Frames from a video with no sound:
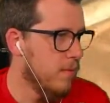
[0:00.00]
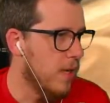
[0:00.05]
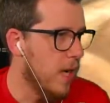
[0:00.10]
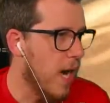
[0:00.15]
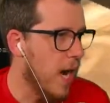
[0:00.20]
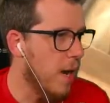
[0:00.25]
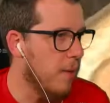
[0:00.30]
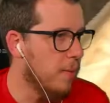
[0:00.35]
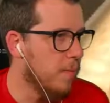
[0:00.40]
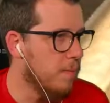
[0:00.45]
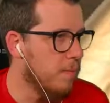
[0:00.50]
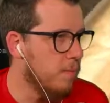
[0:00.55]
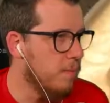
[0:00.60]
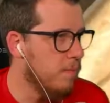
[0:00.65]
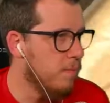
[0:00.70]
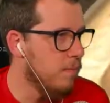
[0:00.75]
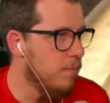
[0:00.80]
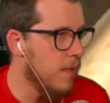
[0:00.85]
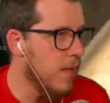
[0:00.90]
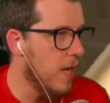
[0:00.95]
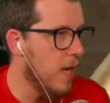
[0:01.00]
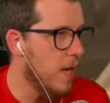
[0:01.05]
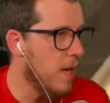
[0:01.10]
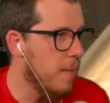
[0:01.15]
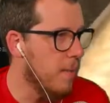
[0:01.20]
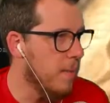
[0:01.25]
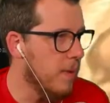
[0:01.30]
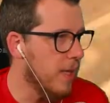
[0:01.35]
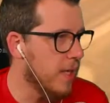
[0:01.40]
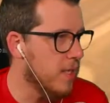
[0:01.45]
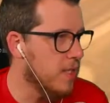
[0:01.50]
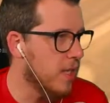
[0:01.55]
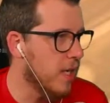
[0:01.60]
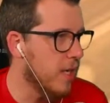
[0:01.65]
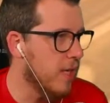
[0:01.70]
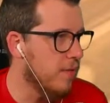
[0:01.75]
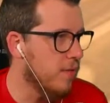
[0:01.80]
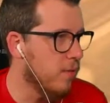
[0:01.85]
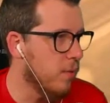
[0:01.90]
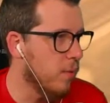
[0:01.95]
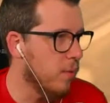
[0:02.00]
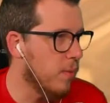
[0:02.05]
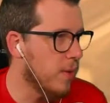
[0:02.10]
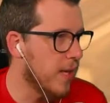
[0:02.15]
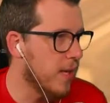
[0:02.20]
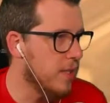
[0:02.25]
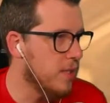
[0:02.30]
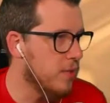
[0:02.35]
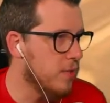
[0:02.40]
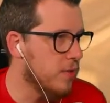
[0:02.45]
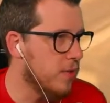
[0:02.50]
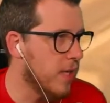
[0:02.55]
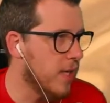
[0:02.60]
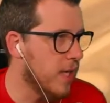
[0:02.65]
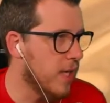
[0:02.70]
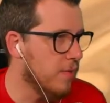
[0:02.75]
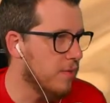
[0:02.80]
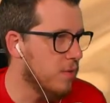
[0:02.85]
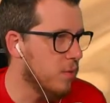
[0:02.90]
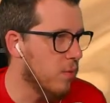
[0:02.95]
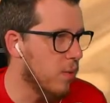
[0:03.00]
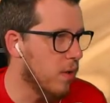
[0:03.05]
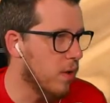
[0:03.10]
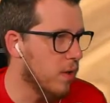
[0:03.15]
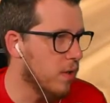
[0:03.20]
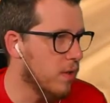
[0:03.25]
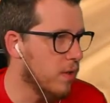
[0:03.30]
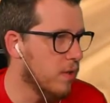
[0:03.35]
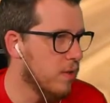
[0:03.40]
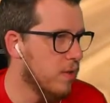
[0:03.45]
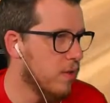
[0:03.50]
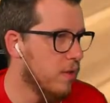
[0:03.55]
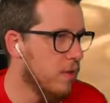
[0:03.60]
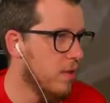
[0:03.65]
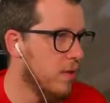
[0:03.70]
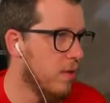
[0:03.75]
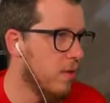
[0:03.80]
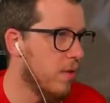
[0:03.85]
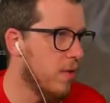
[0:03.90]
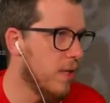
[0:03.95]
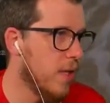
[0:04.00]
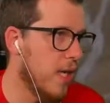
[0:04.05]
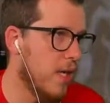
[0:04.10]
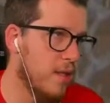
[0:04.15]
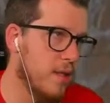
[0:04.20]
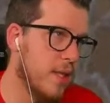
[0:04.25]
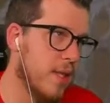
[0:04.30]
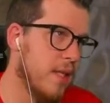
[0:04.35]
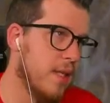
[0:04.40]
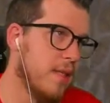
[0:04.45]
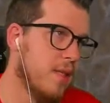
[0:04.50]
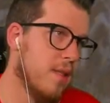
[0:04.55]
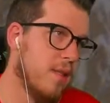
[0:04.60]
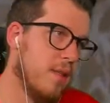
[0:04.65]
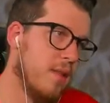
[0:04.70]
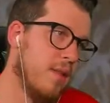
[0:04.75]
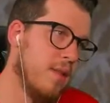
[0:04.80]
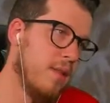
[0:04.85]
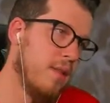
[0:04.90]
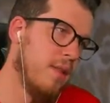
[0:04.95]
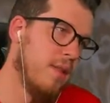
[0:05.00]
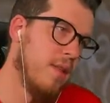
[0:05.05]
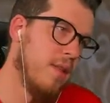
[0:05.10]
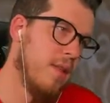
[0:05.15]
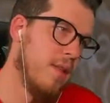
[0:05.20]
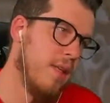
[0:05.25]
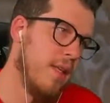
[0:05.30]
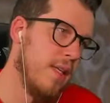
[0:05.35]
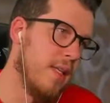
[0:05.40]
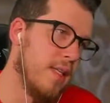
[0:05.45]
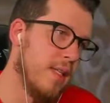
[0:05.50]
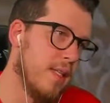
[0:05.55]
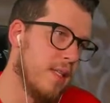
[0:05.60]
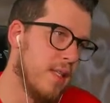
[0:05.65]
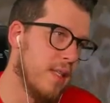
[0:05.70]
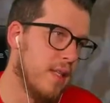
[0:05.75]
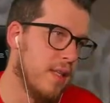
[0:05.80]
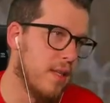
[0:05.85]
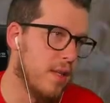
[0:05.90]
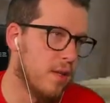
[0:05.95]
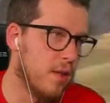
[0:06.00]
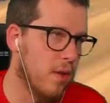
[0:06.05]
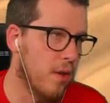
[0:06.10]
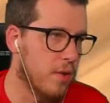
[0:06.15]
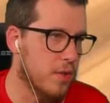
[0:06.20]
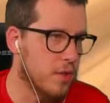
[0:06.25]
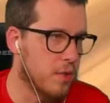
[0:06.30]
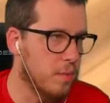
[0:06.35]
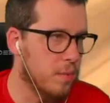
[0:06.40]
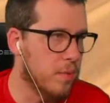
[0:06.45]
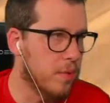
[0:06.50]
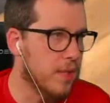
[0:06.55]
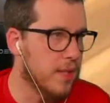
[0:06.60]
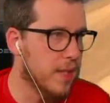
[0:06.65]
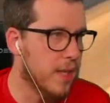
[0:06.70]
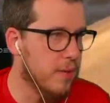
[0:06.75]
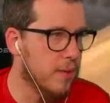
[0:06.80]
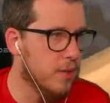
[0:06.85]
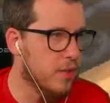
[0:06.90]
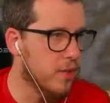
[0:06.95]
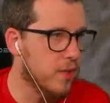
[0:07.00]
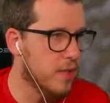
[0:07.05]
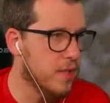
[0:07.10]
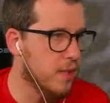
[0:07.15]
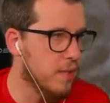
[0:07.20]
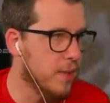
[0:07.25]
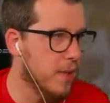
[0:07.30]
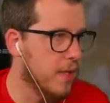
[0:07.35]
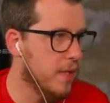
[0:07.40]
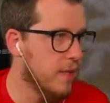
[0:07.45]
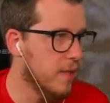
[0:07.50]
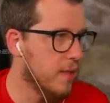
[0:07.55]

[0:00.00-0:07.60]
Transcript: I am excited for when I do not have to work on holidays is the larger point that I was trying to make.